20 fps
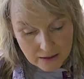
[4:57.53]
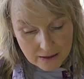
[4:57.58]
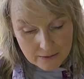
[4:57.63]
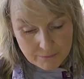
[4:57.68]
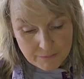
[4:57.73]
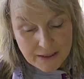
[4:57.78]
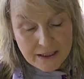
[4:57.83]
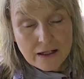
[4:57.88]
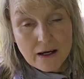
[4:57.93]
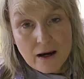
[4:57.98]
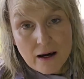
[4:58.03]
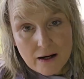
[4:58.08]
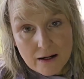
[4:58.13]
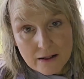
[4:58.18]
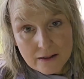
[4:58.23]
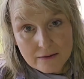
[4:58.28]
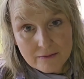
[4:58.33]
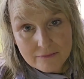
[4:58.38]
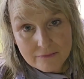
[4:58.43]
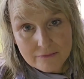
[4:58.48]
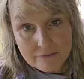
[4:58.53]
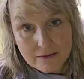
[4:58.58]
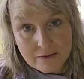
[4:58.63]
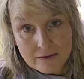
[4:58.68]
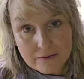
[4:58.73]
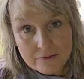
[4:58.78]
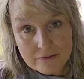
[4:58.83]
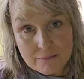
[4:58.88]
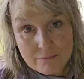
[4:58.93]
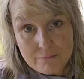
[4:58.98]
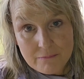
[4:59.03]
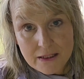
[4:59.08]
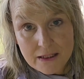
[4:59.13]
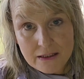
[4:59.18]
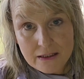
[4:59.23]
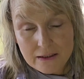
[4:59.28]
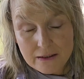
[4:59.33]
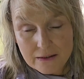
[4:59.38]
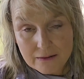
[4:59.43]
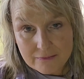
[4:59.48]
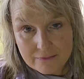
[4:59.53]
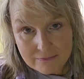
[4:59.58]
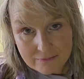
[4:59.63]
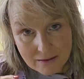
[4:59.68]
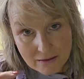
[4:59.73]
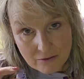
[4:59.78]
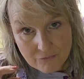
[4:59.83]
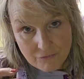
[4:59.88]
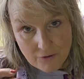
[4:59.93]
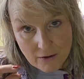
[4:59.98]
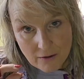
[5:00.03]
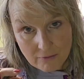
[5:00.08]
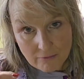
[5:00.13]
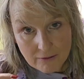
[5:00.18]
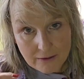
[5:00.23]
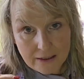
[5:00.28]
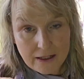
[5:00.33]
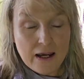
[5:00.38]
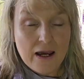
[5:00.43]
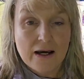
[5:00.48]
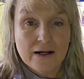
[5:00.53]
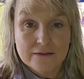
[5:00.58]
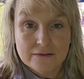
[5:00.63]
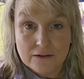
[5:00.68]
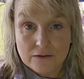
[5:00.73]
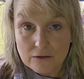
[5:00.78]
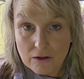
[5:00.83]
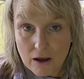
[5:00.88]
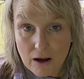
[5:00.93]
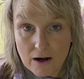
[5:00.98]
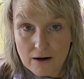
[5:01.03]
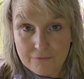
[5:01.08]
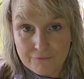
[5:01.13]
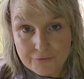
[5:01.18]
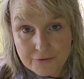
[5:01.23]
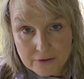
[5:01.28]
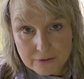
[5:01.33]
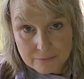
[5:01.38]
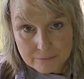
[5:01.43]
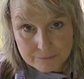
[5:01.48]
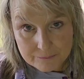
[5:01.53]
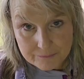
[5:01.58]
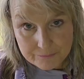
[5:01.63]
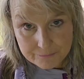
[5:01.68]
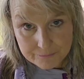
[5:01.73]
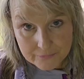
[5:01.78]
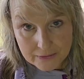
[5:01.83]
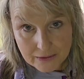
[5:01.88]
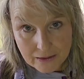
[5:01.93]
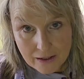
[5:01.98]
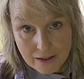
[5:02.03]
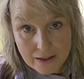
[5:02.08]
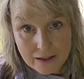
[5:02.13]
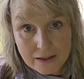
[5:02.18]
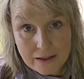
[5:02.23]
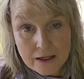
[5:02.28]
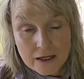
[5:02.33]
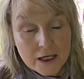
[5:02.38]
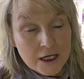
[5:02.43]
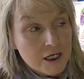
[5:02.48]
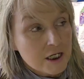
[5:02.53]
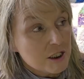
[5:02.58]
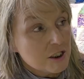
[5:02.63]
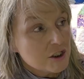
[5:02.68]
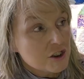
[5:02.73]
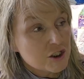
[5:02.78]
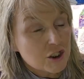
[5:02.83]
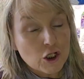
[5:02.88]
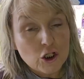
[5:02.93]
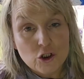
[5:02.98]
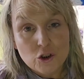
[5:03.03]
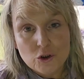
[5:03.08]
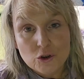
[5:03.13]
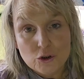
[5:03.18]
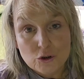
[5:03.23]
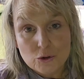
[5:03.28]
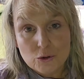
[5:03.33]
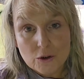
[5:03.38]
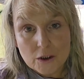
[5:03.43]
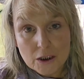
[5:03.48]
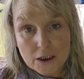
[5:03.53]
because the Minky itself already has a loft. Okay, so